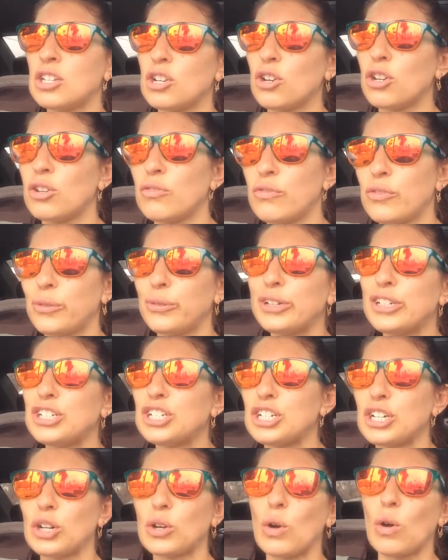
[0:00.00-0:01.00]
You know, you've
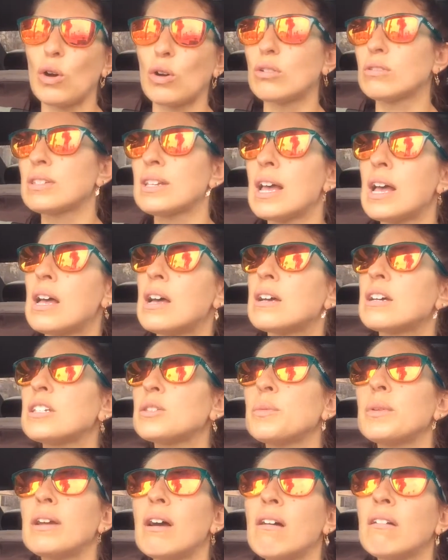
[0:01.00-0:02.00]
reaching your goals,
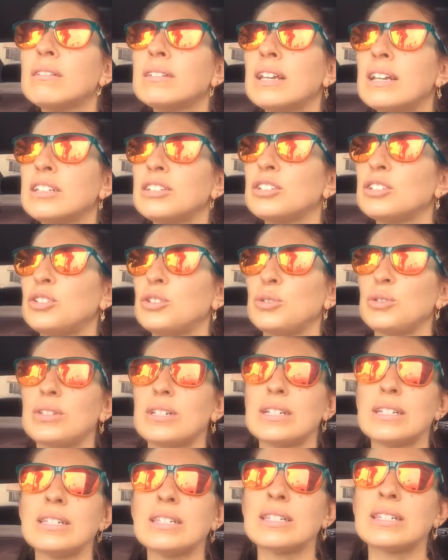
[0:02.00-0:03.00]
because we all tend to do
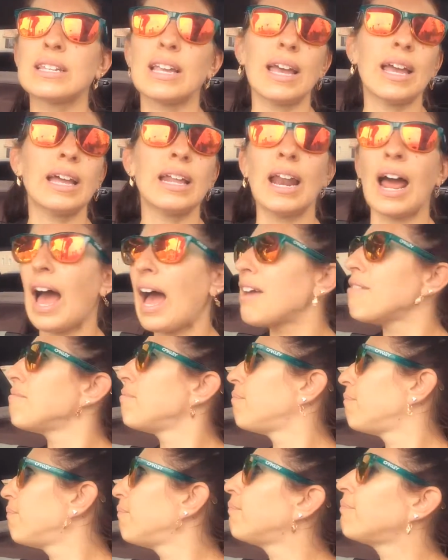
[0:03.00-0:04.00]
this, and I've
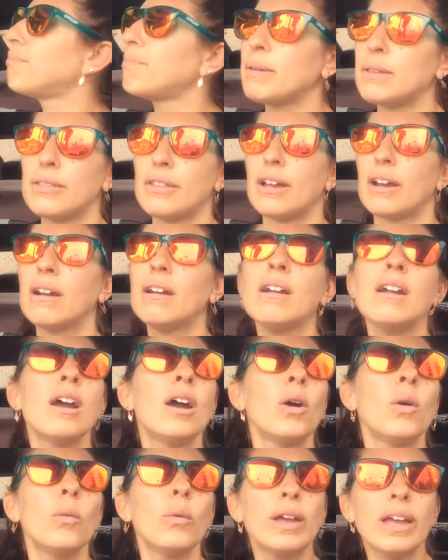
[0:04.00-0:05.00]
been there.
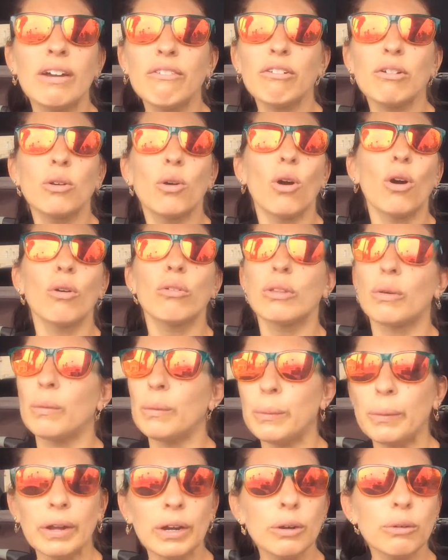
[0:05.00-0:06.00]
We have a goal that
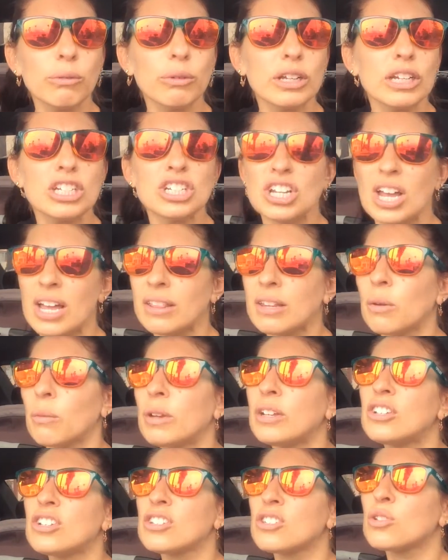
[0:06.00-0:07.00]
we want to reach, and then
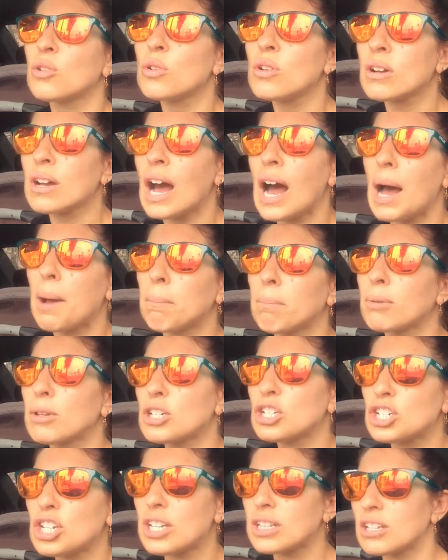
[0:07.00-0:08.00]
we just don't
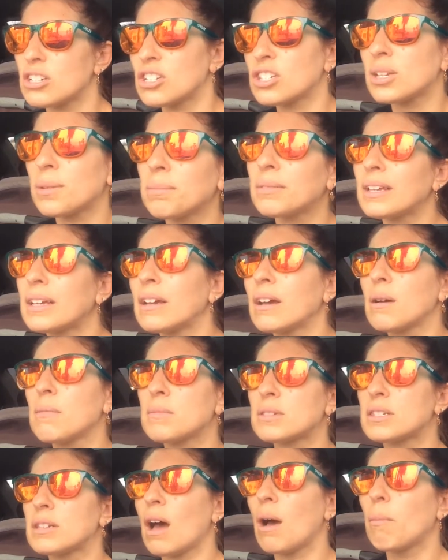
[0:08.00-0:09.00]
accomplish it. There's something
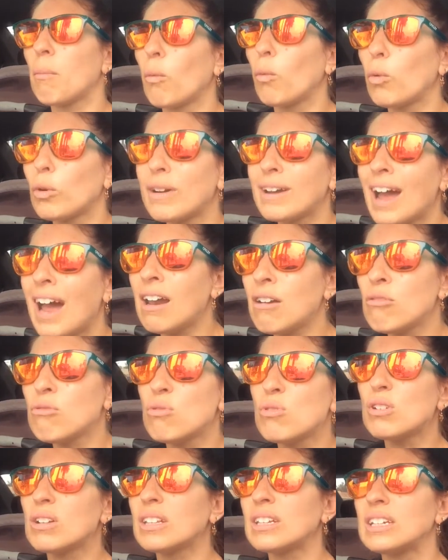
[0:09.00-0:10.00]
comes up, we're not
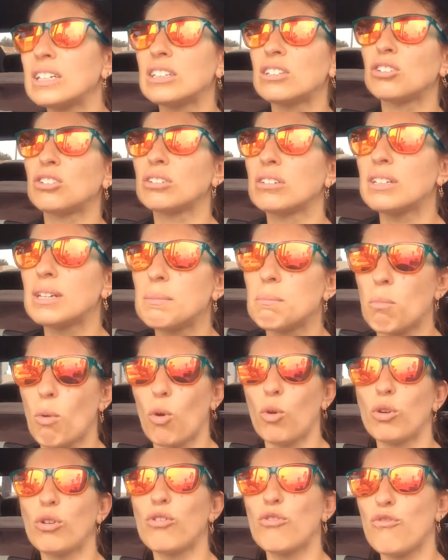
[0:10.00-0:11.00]
really internally
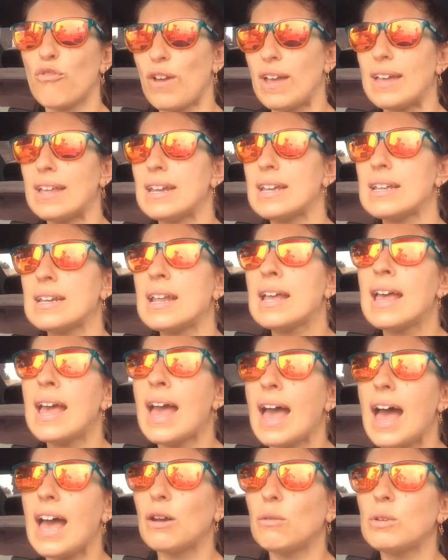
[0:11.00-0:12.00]
motivated,
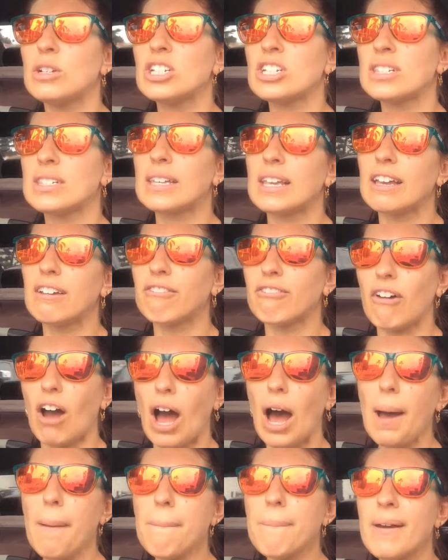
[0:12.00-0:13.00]
and we just give
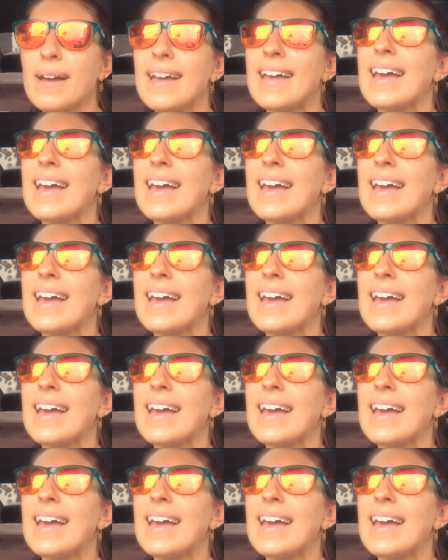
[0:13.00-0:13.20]
up.